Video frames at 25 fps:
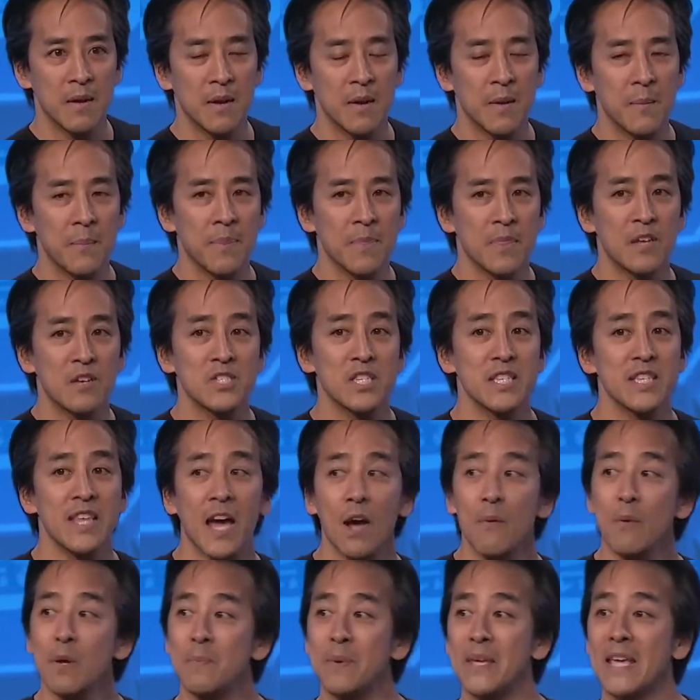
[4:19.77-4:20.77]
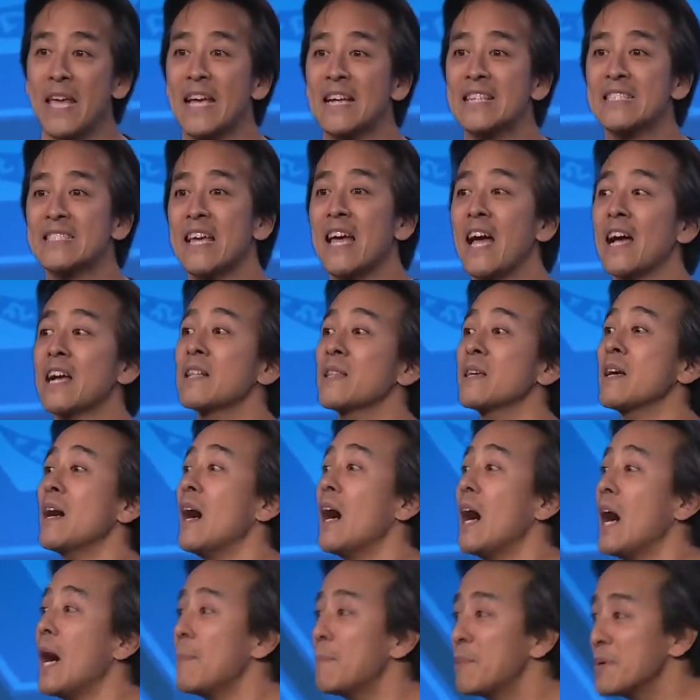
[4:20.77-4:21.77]
Now see, that would be exactly
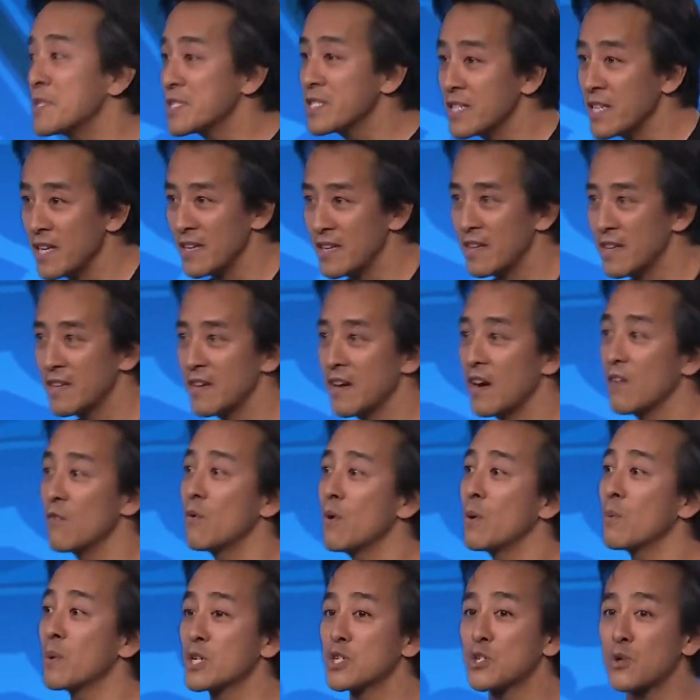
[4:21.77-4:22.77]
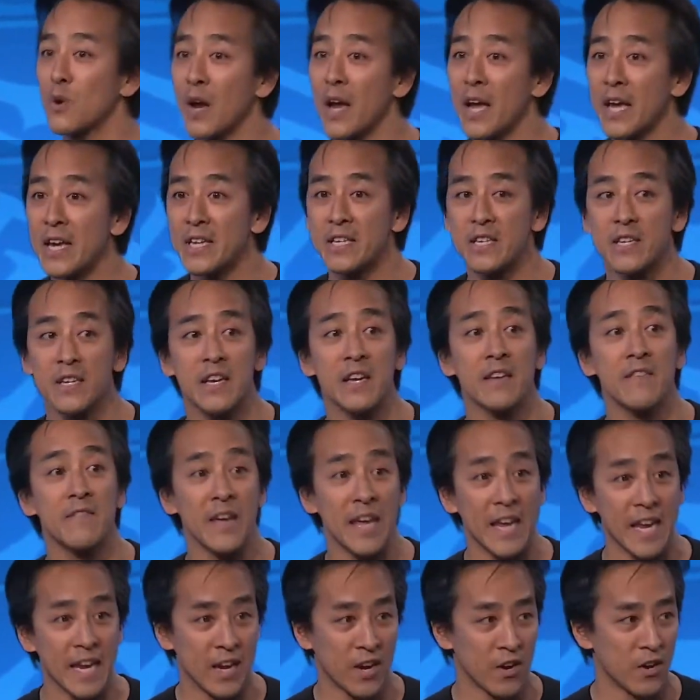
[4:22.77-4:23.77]
opposite of what we're trying to convey
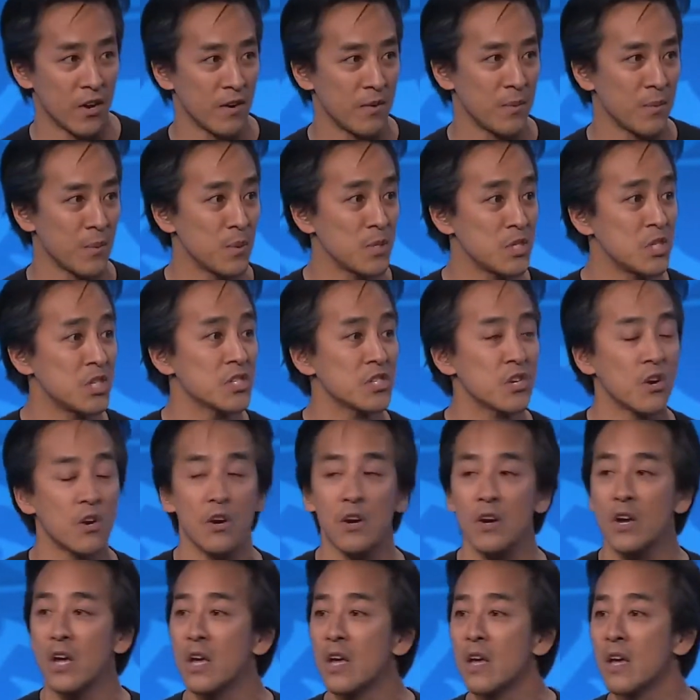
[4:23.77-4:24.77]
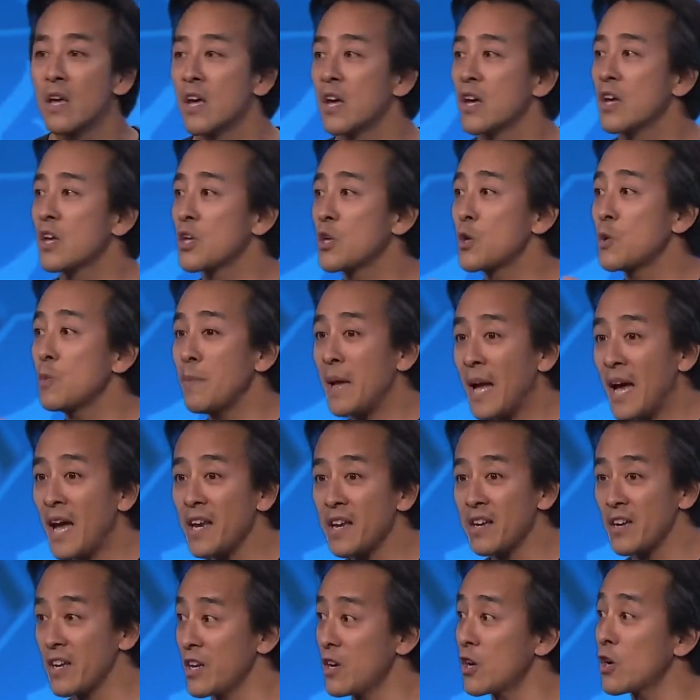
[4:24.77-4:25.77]
here, which is her
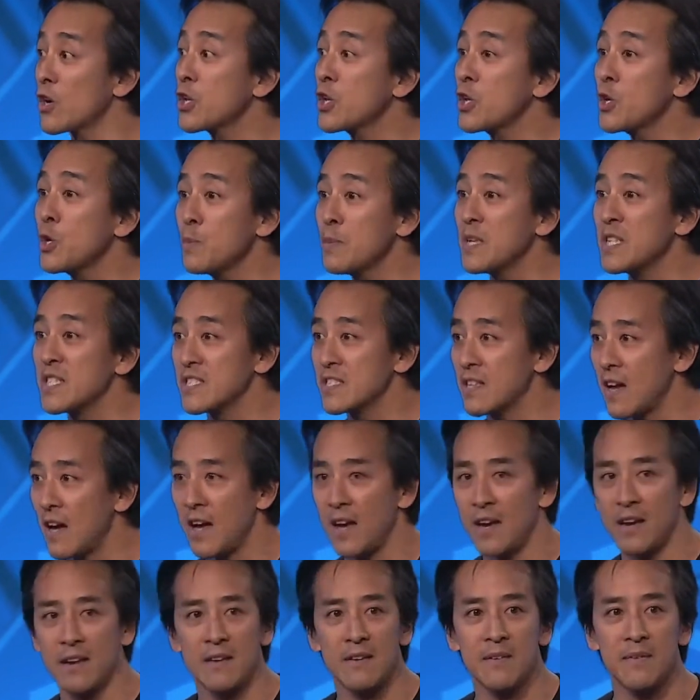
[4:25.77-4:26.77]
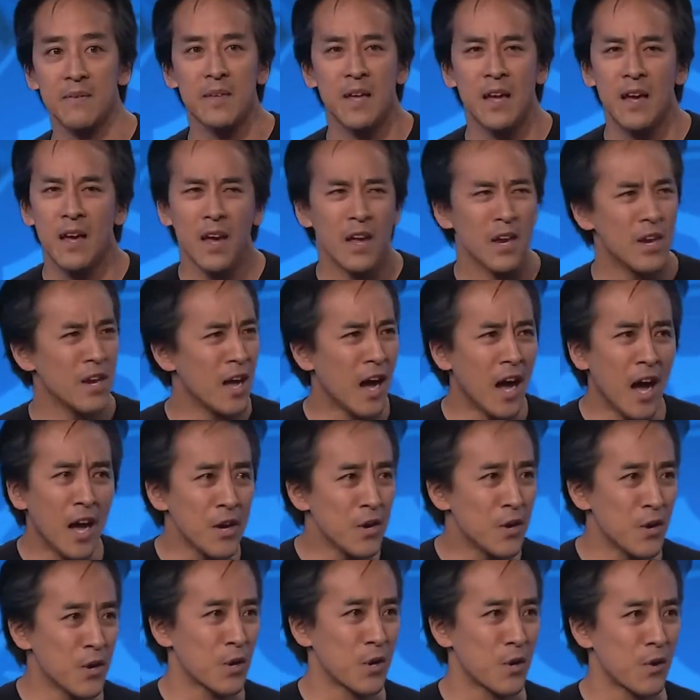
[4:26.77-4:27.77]
humanity, her human side, not
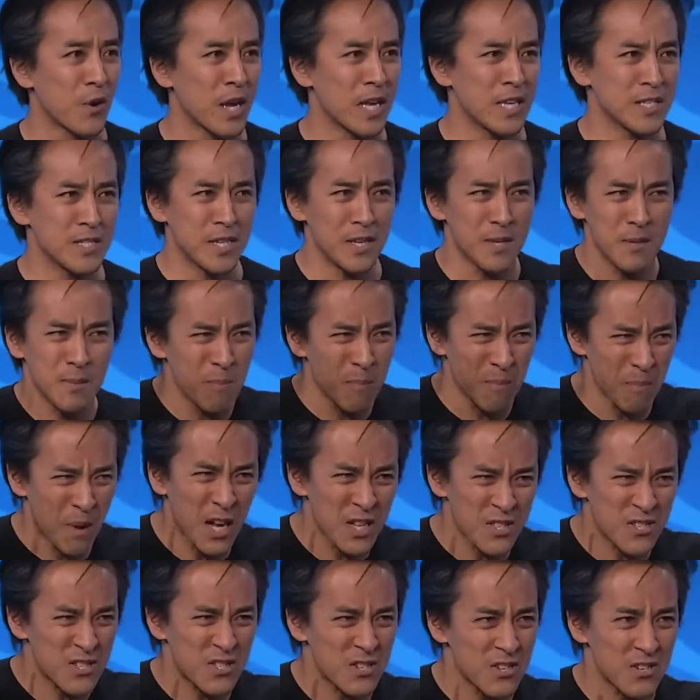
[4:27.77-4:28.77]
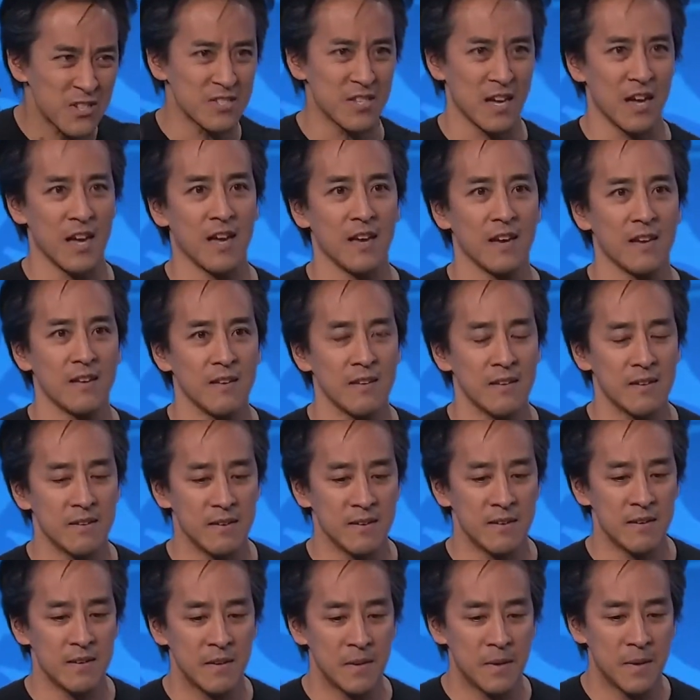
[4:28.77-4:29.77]
her crazy monster side.
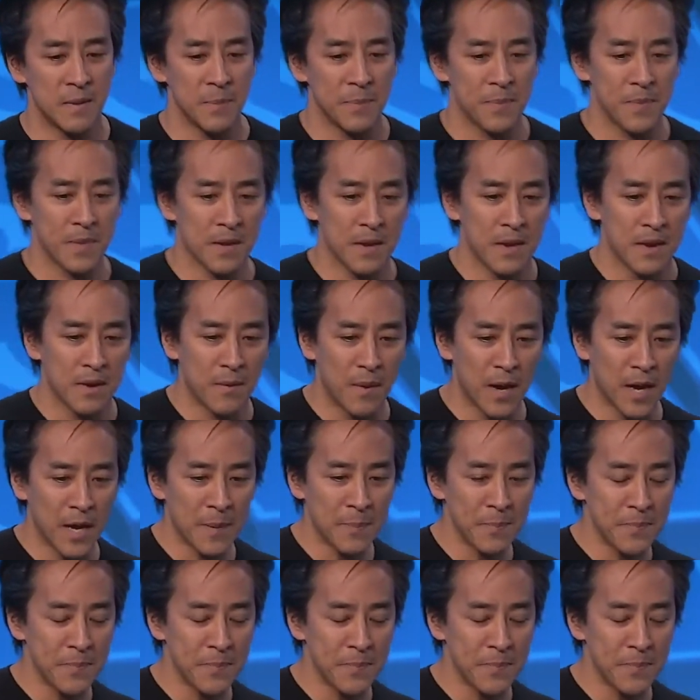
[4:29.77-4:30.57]
Right?